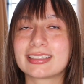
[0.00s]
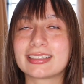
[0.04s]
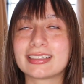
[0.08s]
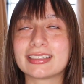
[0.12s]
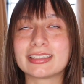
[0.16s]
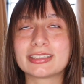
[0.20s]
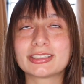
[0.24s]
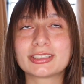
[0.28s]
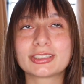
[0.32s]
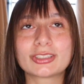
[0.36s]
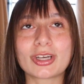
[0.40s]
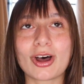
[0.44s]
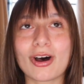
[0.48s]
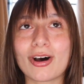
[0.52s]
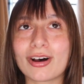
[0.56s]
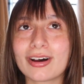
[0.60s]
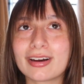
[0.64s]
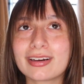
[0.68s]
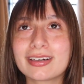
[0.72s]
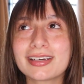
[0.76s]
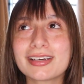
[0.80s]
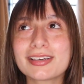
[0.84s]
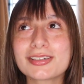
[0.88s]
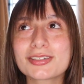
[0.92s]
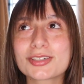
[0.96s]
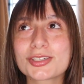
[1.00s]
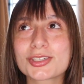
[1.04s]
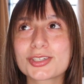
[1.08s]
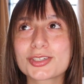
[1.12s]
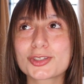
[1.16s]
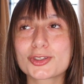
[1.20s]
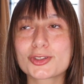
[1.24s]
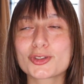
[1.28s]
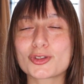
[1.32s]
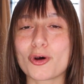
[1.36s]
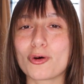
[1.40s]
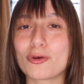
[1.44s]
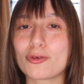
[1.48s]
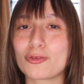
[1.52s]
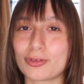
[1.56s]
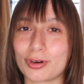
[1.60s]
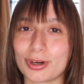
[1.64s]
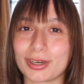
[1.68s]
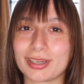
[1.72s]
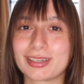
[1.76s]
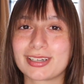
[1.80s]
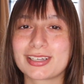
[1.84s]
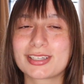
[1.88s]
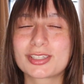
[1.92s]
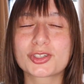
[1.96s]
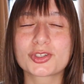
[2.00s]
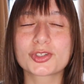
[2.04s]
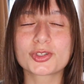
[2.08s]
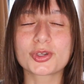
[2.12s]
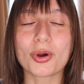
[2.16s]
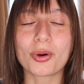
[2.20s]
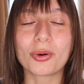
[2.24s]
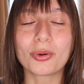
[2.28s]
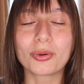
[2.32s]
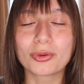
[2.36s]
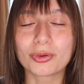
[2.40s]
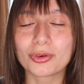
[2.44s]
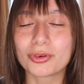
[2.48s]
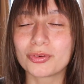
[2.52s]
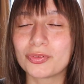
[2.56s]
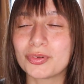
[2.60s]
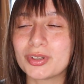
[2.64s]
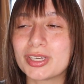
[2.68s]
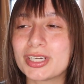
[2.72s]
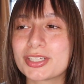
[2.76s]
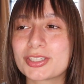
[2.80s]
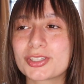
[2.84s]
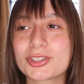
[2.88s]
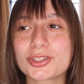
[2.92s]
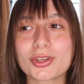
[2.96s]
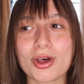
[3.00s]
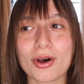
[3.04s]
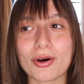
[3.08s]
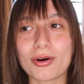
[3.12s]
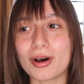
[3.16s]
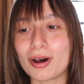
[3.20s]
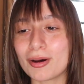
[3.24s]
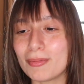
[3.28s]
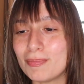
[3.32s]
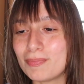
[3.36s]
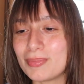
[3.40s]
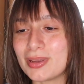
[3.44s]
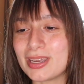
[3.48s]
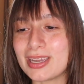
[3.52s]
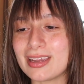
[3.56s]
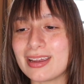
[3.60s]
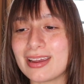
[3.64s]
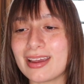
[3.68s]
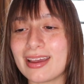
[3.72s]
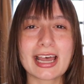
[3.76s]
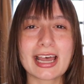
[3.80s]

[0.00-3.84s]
This song is just so fun. It's so groovy, it's so upbeat.